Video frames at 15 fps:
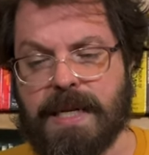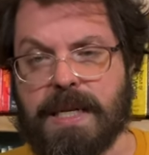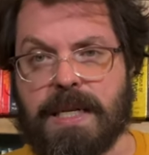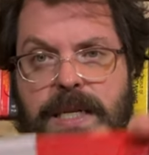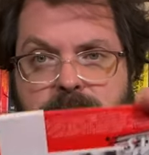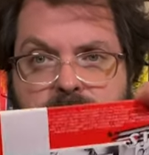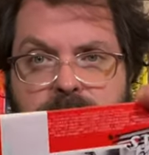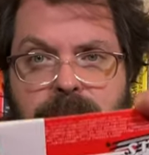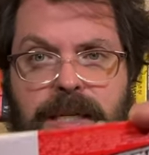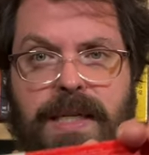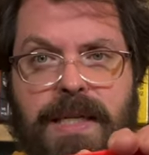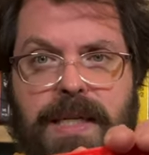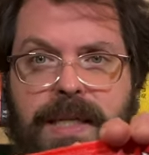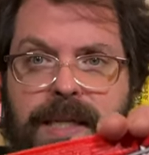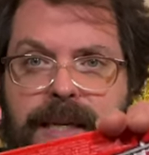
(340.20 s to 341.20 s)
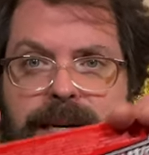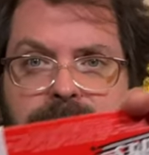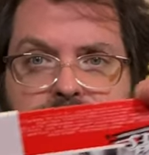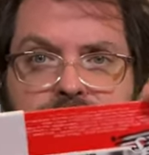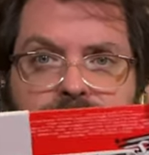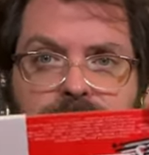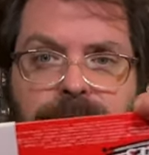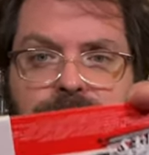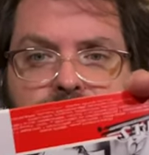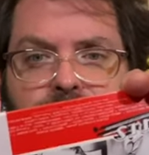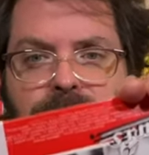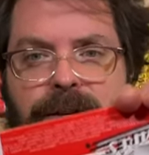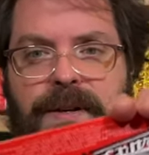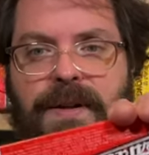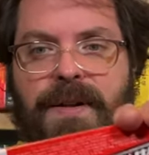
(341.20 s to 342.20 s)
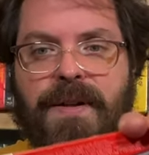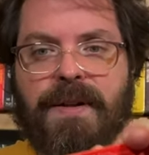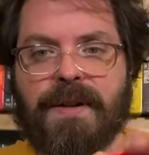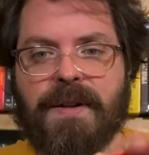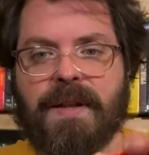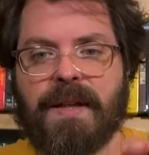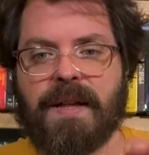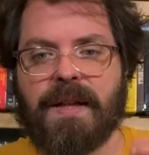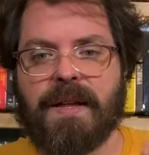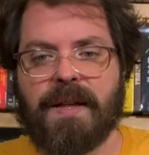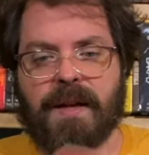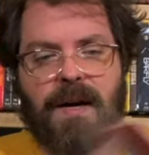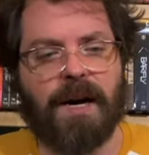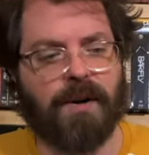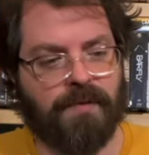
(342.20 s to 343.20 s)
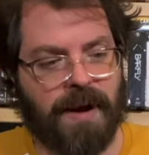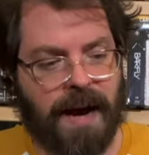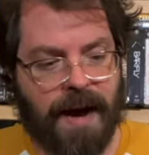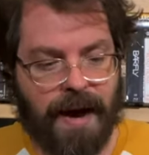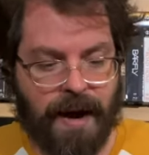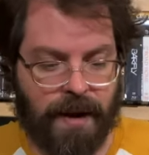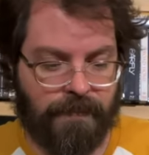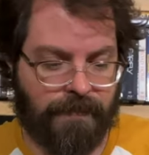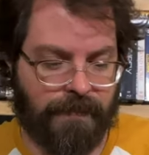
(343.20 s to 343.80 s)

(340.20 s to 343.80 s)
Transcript: Just slide it off there. All right.